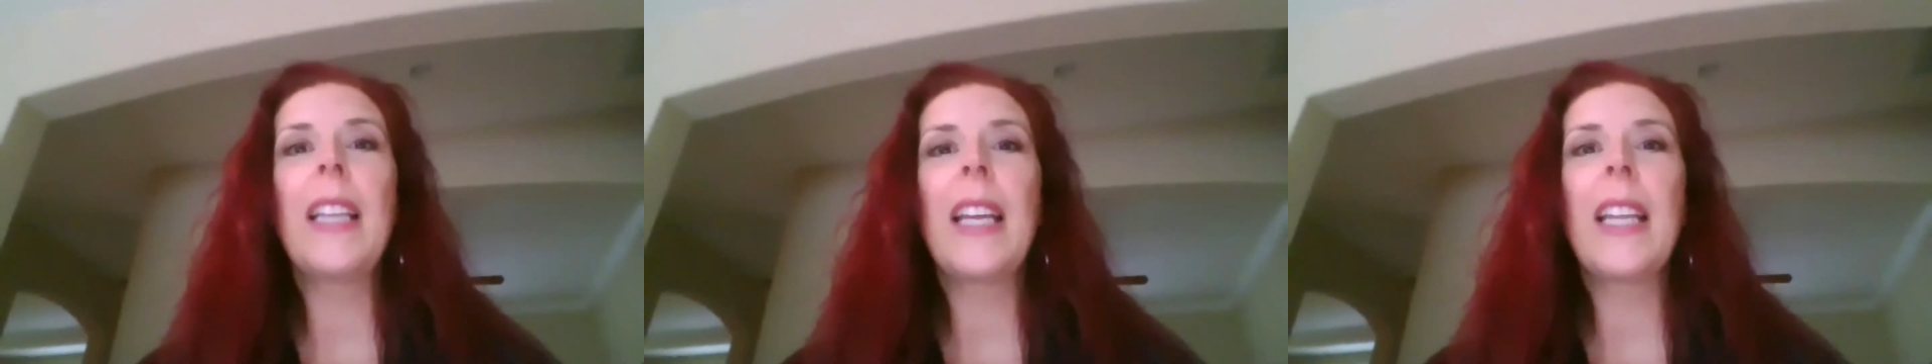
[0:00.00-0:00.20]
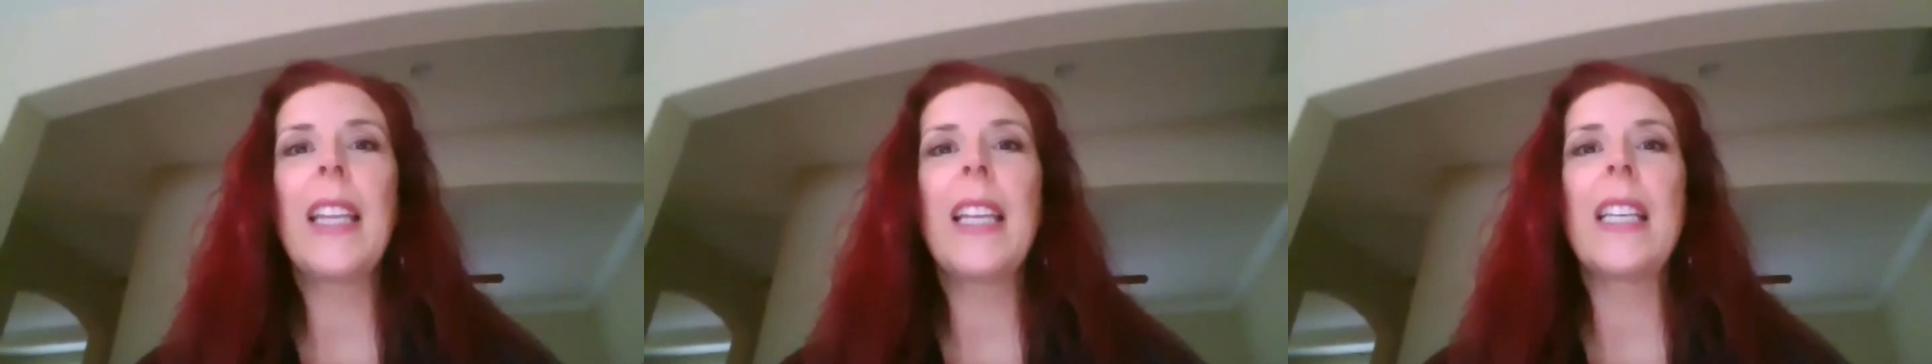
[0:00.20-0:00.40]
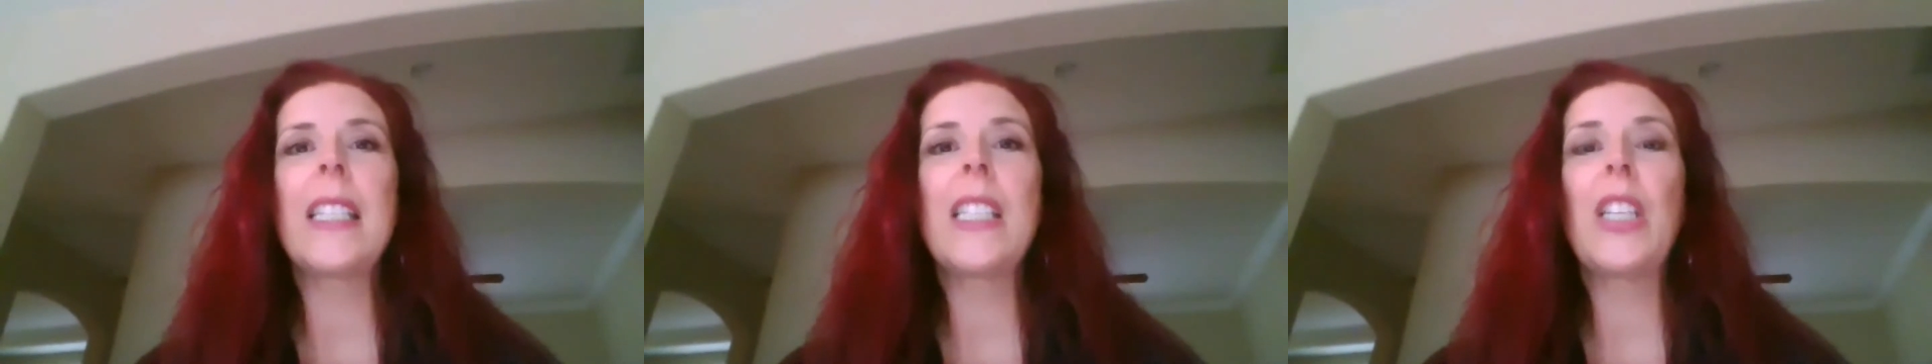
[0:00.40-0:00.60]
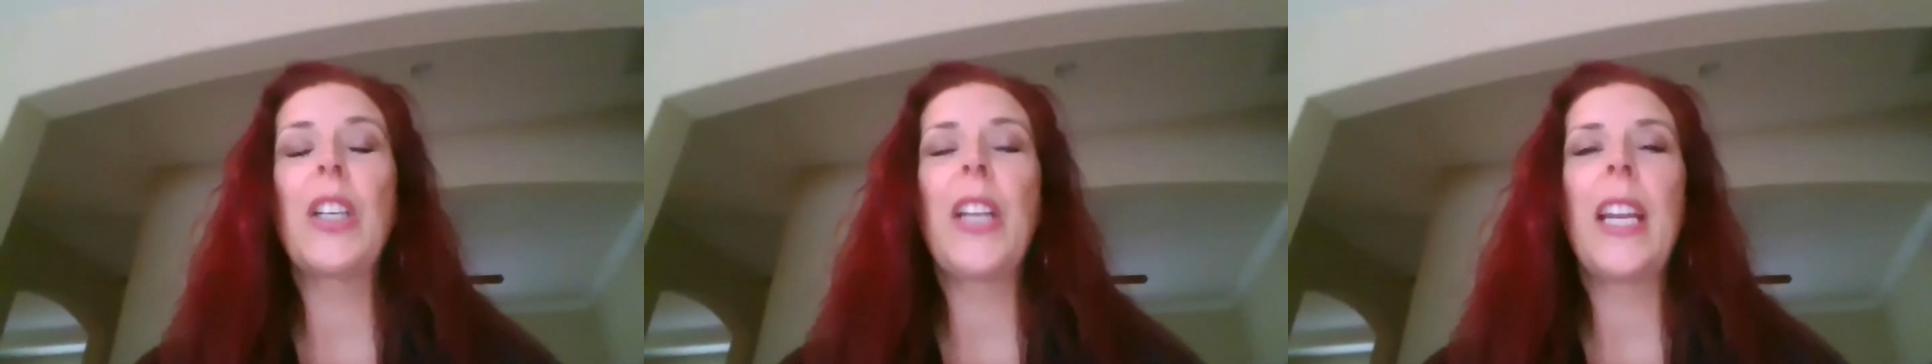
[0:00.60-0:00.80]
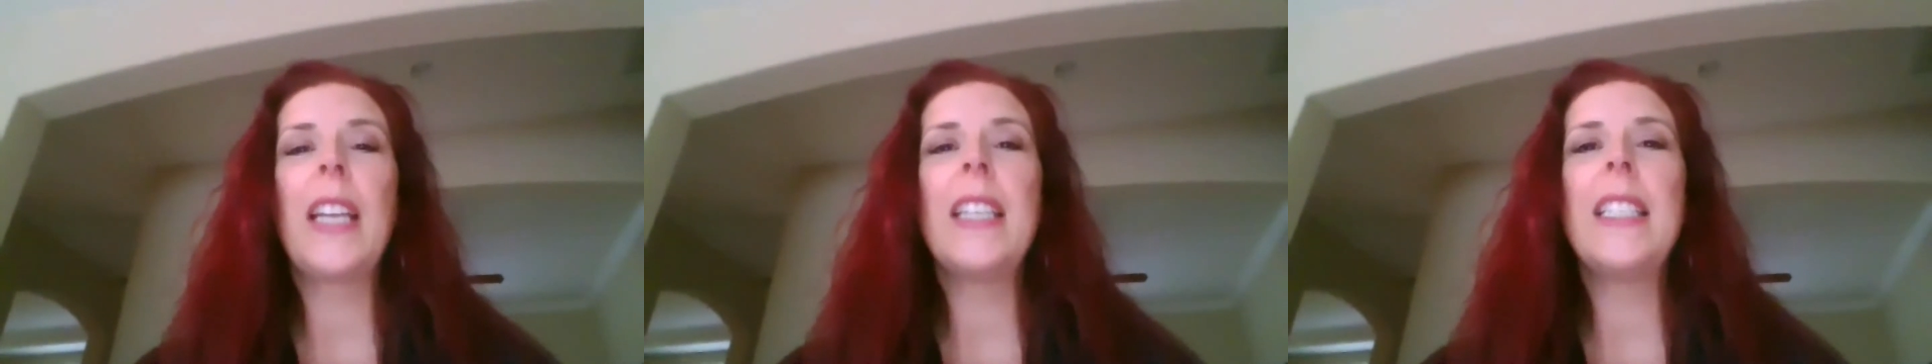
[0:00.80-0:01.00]
like this,
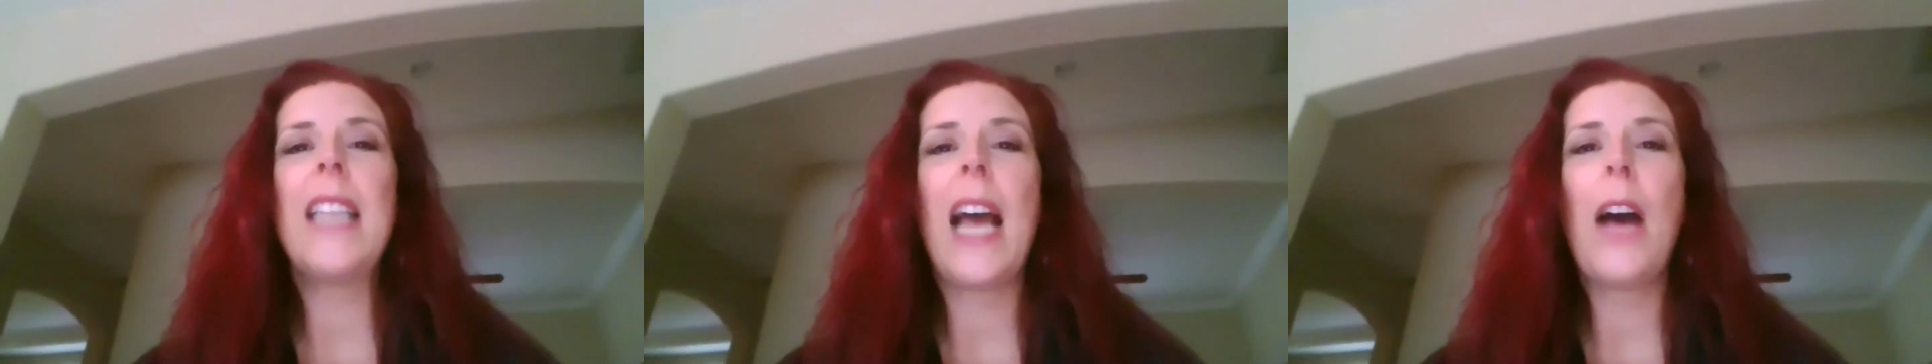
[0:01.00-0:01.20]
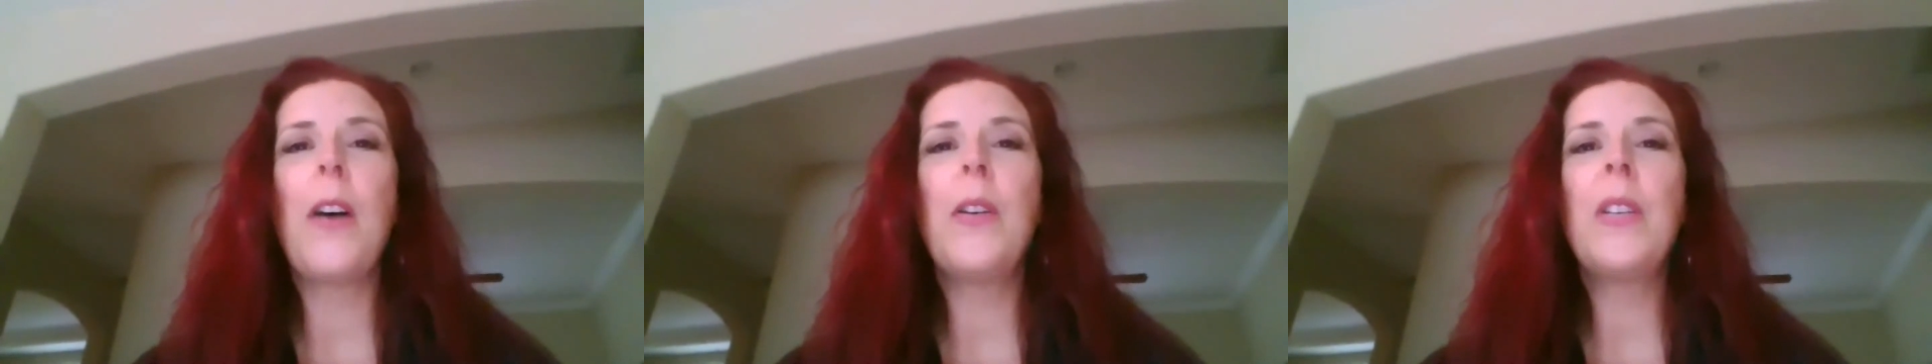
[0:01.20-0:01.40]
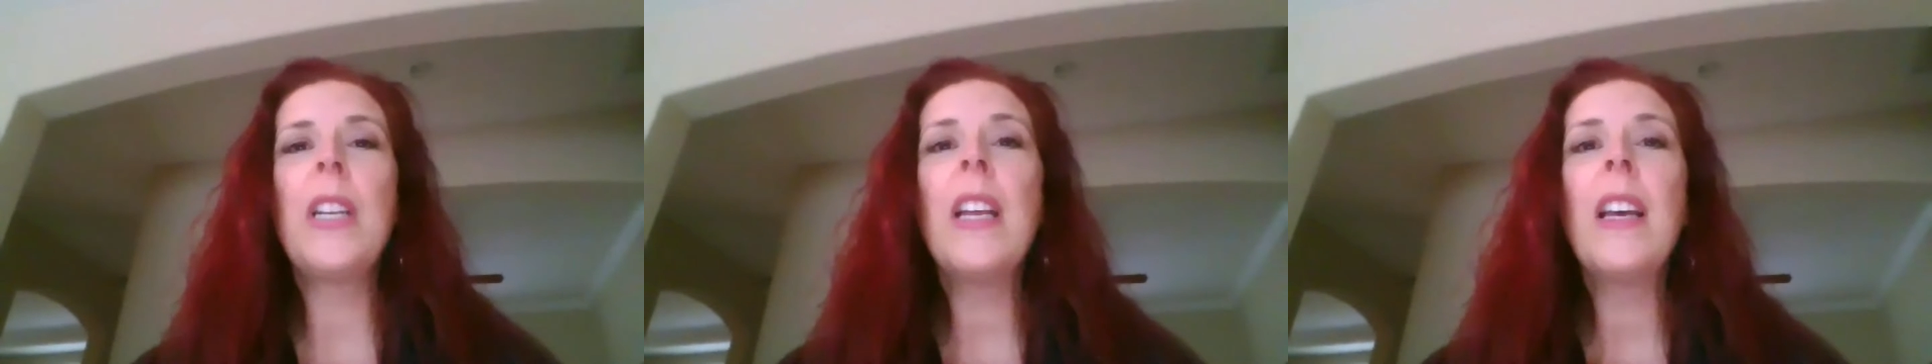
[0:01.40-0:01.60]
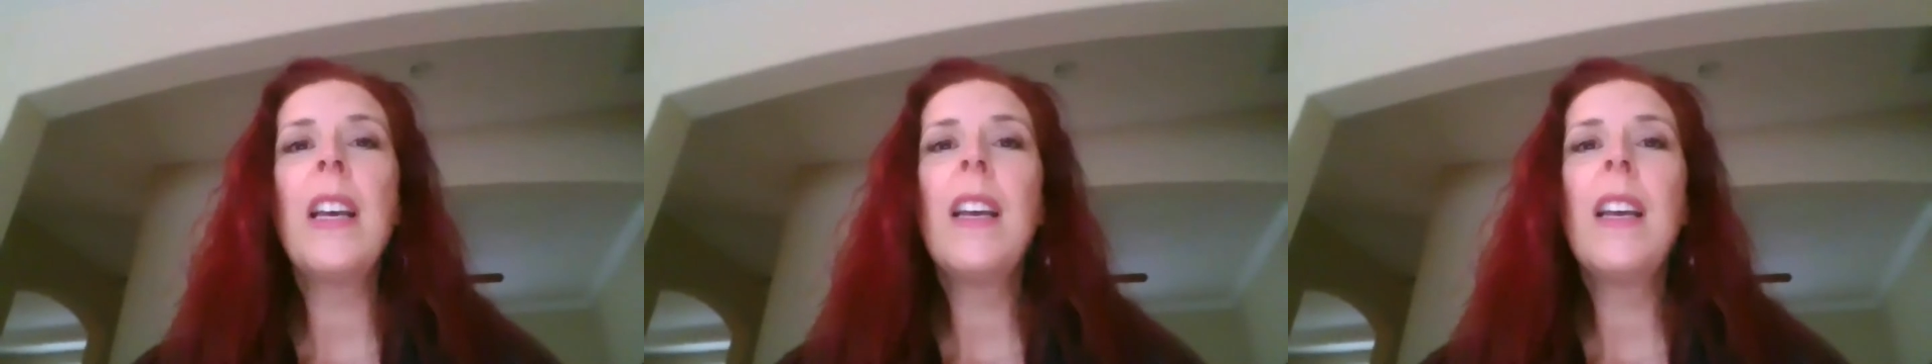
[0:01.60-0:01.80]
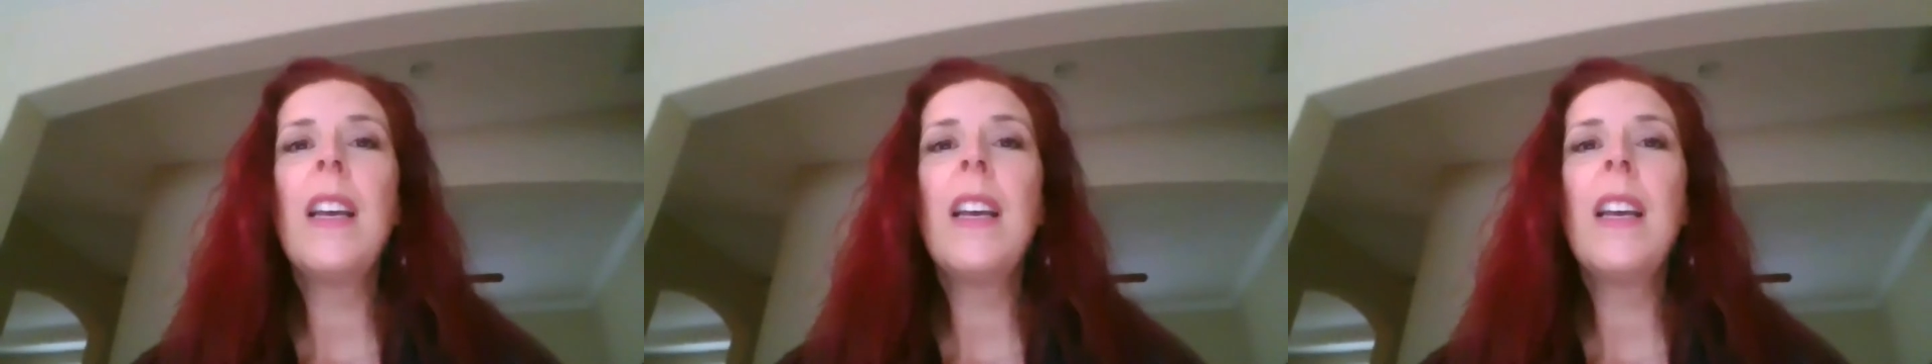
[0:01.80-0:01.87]
looking down